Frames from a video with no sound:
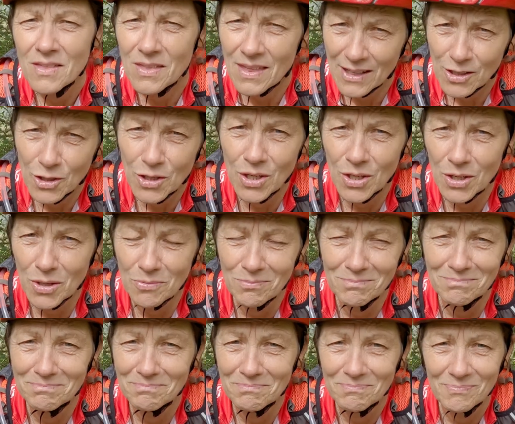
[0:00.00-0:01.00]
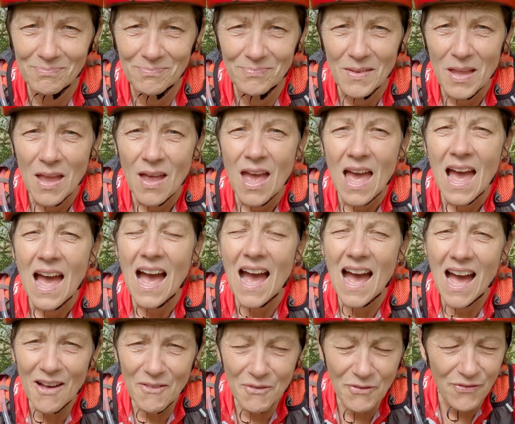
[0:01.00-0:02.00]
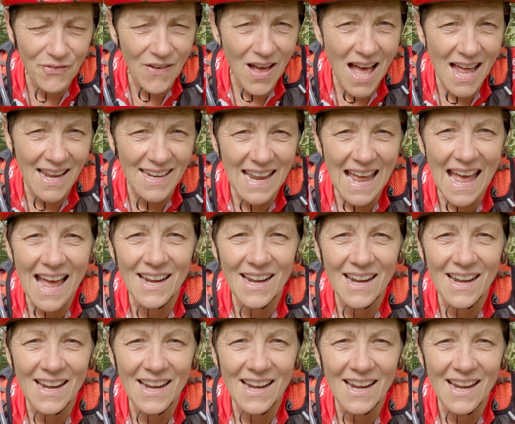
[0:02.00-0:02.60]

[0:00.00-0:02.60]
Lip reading: Thank you. Have fun,